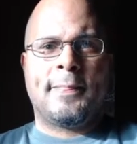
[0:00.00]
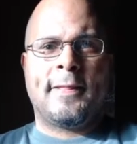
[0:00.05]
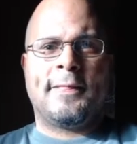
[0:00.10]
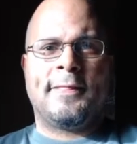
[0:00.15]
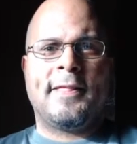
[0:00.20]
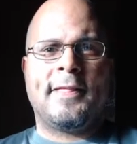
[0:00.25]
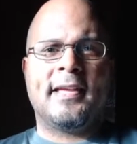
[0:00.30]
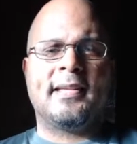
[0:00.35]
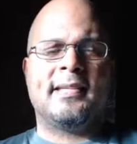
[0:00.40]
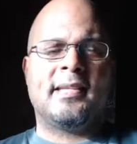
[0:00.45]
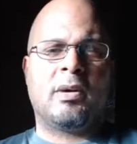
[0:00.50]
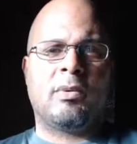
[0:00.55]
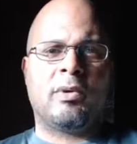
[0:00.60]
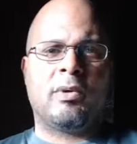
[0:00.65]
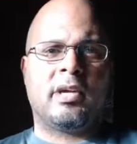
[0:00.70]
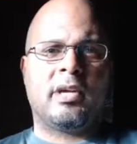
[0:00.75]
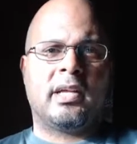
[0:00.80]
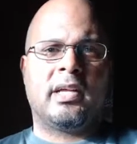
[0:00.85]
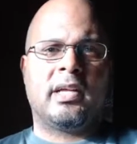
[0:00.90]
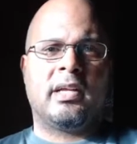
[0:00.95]
the things that
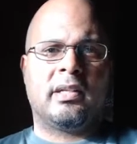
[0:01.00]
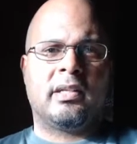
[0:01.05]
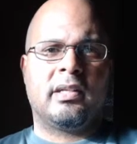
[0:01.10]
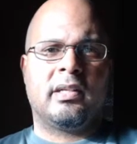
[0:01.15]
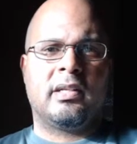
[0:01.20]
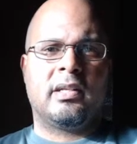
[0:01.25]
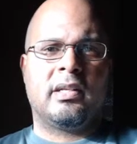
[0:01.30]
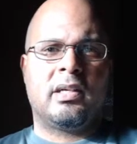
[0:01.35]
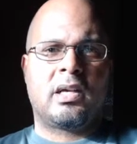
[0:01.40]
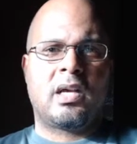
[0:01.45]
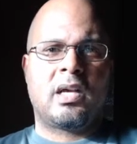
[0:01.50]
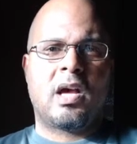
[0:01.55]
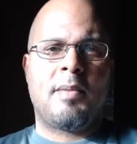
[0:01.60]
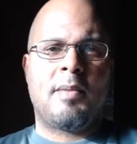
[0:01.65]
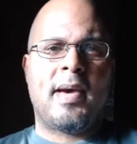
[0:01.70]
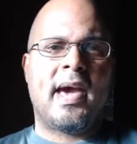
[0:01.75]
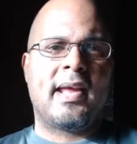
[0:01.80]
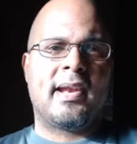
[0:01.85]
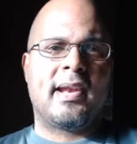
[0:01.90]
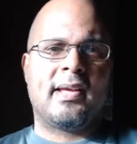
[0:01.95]
were going to
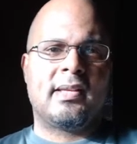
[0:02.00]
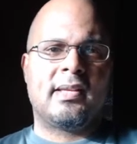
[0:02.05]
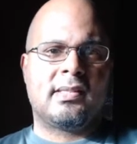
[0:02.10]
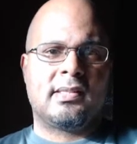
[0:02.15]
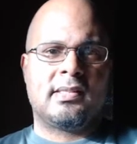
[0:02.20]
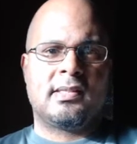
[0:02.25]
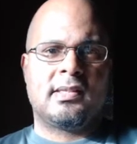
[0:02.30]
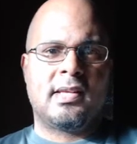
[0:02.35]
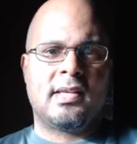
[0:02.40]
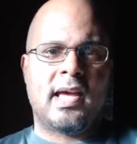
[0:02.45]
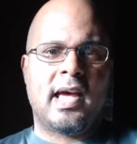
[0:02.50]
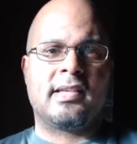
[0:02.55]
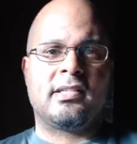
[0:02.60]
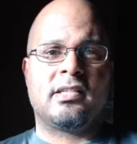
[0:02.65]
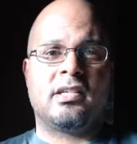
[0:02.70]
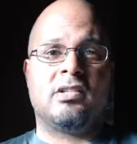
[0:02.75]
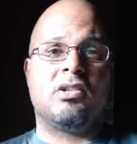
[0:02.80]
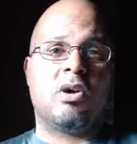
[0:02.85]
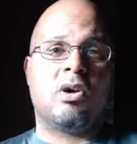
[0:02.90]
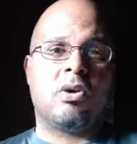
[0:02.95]
come at us as
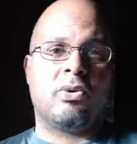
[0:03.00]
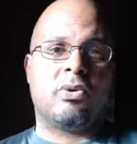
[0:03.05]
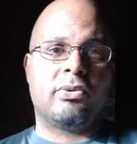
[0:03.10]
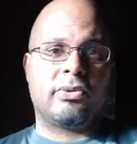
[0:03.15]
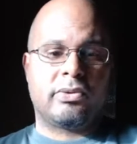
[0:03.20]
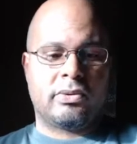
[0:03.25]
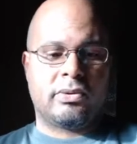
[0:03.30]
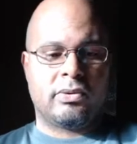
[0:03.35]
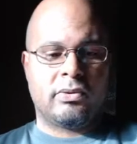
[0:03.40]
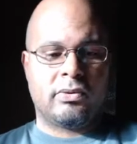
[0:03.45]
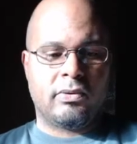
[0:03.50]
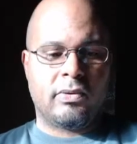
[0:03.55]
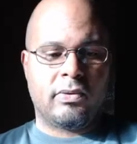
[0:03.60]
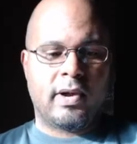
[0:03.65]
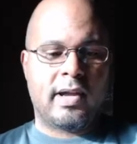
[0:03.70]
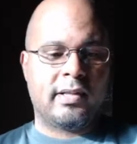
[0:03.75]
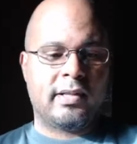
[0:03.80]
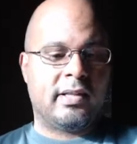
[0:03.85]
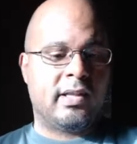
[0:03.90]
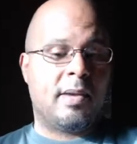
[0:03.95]
adults, right?